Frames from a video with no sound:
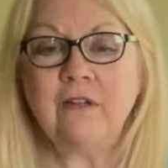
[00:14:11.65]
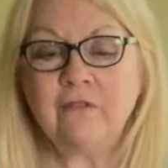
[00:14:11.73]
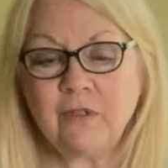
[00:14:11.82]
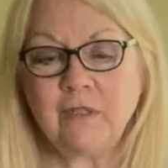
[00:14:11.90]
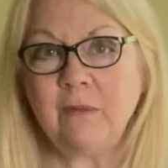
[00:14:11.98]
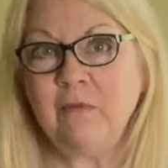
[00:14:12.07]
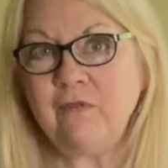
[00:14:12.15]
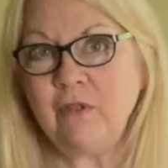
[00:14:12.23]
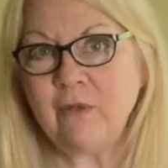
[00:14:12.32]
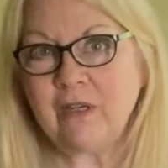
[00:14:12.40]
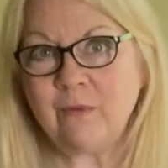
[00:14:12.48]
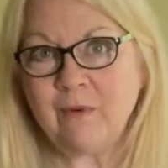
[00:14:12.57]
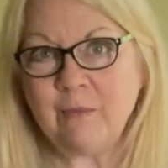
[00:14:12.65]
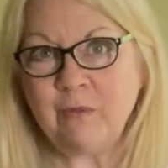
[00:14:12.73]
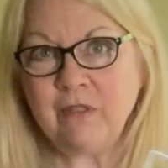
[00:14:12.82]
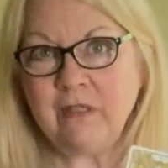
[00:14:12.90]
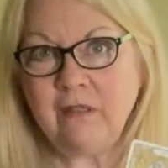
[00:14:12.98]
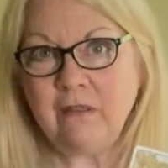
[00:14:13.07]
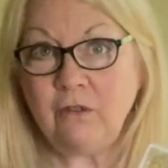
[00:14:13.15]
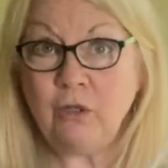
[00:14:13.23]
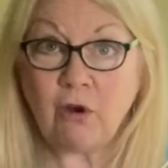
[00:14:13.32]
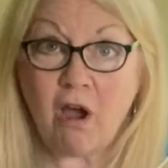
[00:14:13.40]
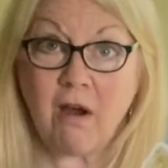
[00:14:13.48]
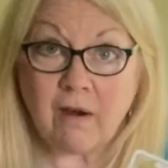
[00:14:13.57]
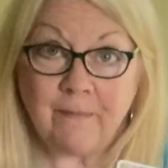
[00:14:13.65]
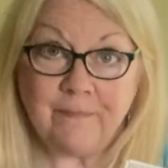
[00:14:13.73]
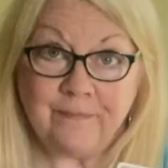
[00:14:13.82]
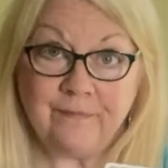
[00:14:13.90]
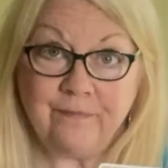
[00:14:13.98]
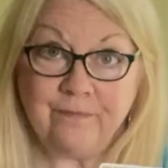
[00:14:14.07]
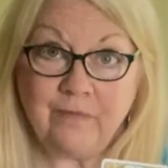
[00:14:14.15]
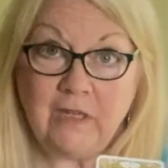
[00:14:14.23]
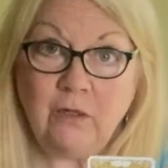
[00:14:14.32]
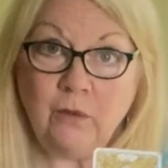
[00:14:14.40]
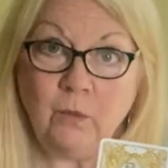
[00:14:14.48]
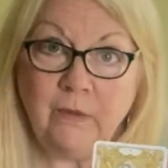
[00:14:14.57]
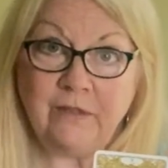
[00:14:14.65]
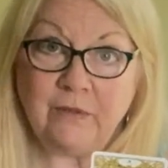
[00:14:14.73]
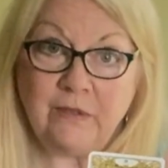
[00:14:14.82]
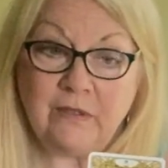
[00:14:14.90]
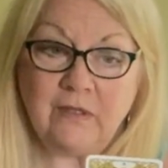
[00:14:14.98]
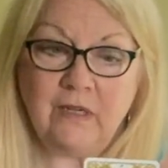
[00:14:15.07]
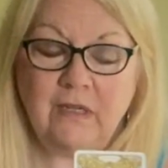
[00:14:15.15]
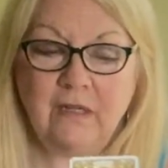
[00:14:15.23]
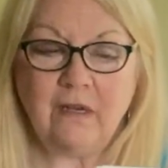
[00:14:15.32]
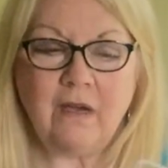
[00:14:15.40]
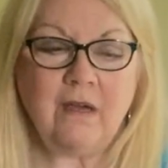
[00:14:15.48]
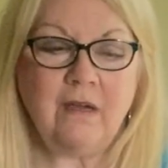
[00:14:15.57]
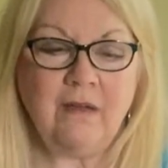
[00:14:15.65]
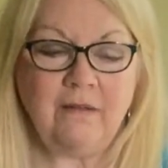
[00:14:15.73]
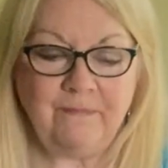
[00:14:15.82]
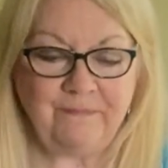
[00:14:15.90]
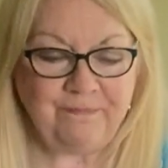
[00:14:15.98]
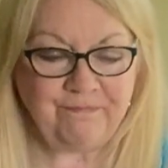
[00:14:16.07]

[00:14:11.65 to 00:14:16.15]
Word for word: For some of you, it can represent a new car, you know, wheels. Um,